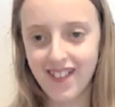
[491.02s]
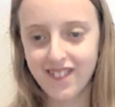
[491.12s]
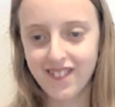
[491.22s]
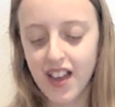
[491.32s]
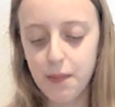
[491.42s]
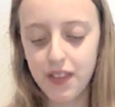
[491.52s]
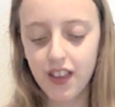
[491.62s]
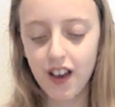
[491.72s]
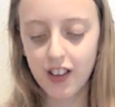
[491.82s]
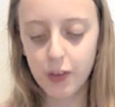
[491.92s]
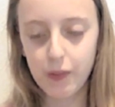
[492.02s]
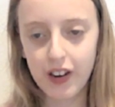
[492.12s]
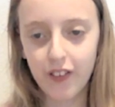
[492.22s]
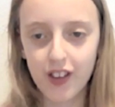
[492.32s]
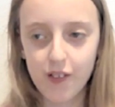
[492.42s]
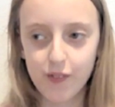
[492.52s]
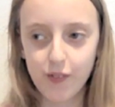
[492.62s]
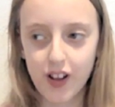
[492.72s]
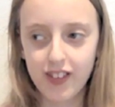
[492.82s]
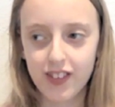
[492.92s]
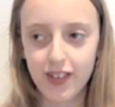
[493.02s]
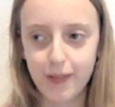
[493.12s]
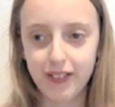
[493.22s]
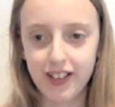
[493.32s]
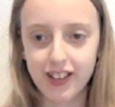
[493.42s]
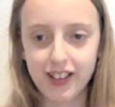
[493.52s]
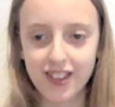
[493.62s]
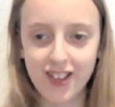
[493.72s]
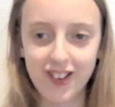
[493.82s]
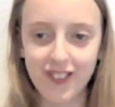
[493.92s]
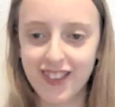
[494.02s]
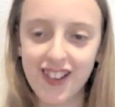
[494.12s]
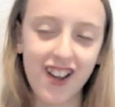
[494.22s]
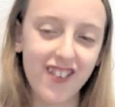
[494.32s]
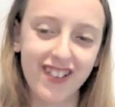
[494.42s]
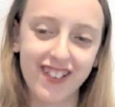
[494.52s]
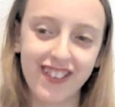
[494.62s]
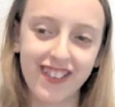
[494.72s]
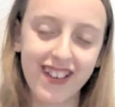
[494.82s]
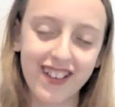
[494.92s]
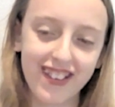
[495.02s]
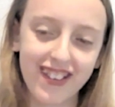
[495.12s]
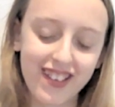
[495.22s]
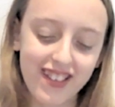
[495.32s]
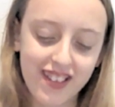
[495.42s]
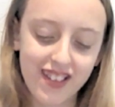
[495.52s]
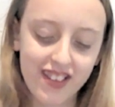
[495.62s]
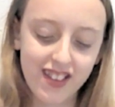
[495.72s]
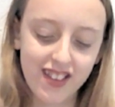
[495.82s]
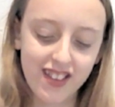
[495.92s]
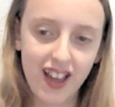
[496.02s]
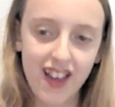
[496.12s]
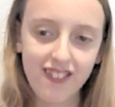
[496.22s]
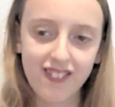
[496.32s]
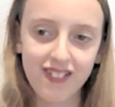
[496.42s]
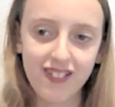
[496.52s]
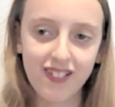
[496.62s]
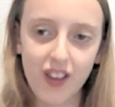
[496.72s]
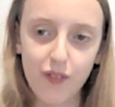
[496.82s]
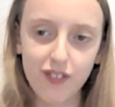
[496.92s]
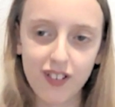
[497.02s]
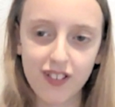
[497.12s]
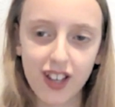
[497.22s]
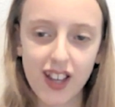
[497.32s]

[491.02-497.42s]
I'm the youngest, but I only have 1 sibling, so it's not really like that different, I guess.